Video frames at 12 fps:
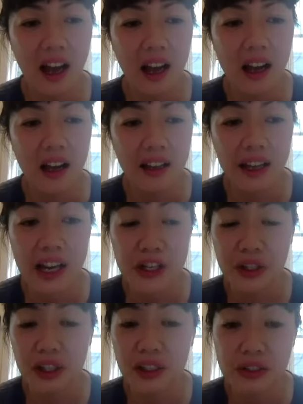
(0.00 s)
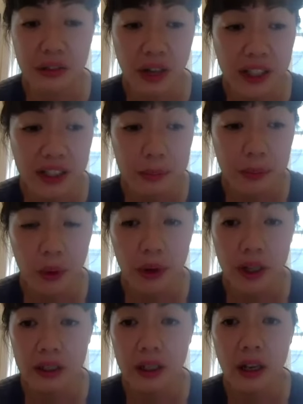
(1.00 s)
uh, engaging in strike
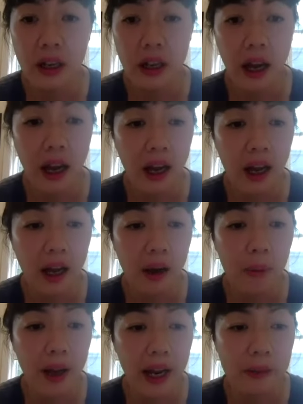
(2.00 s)
support um,